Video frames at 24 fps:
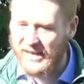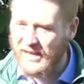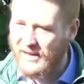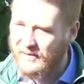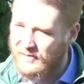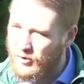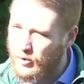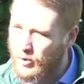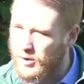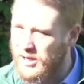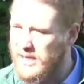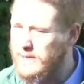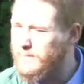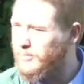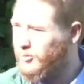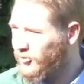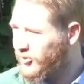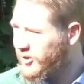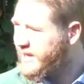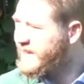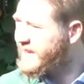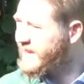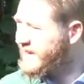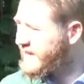And if you keep
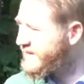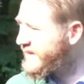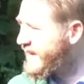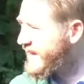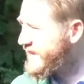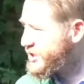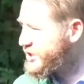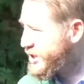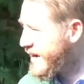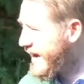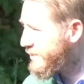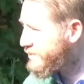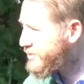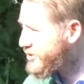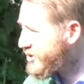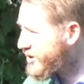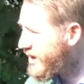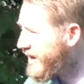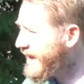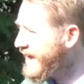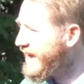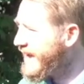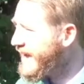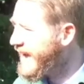reading in that chapter,
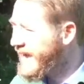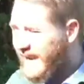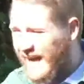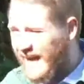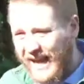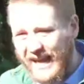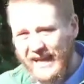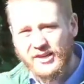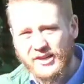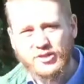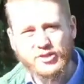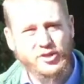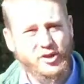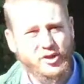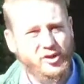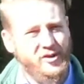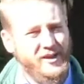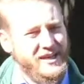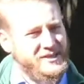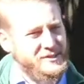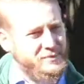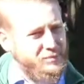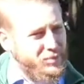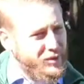an angel
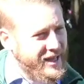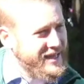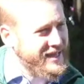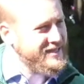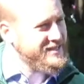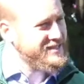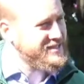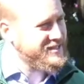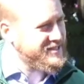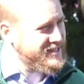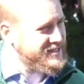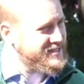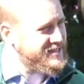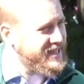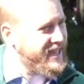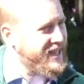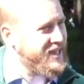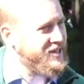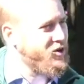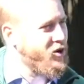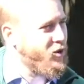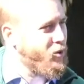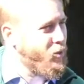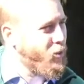explains to
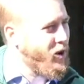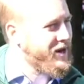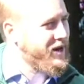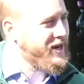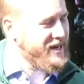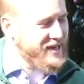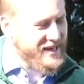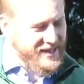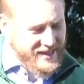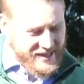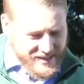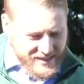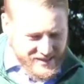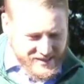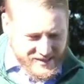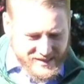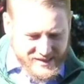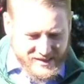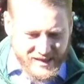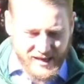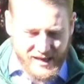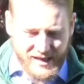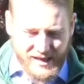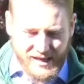Daniel what it
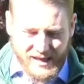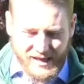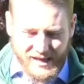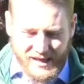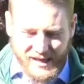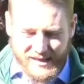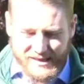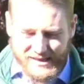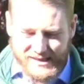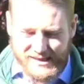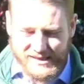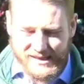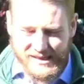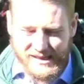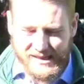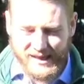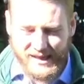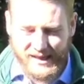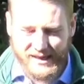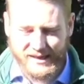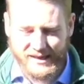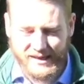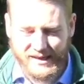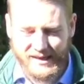is he's
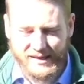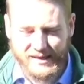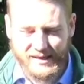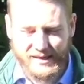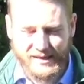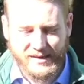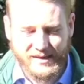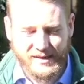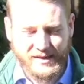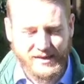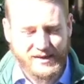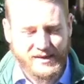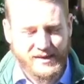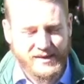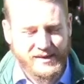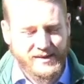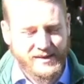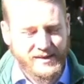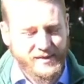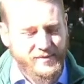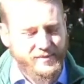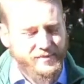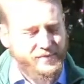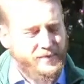seeing.
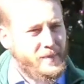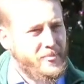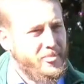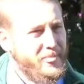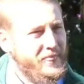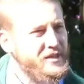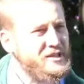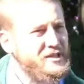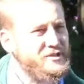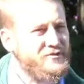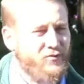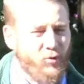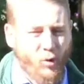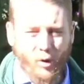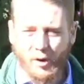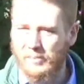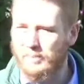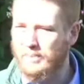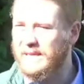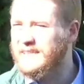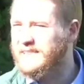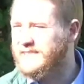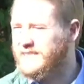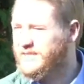These four
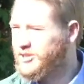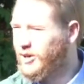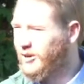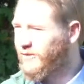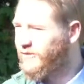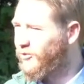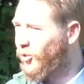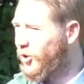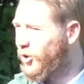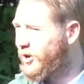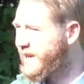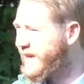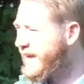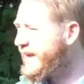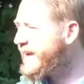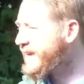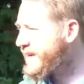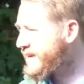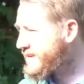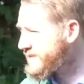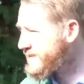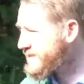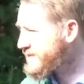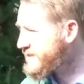beasts are four
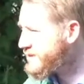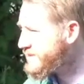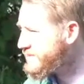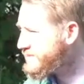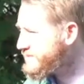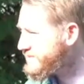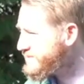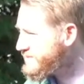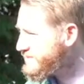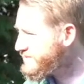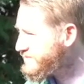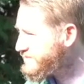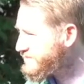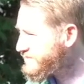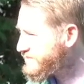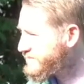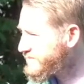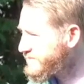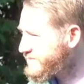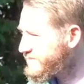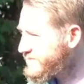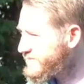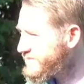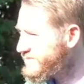kings,
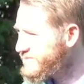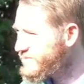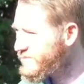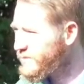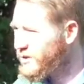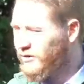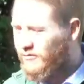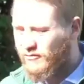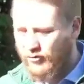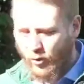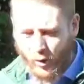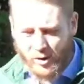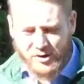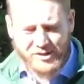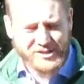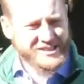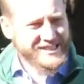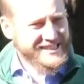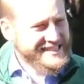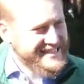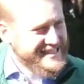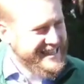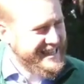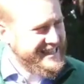four
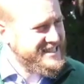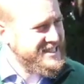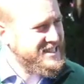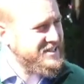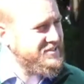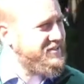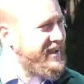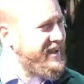successive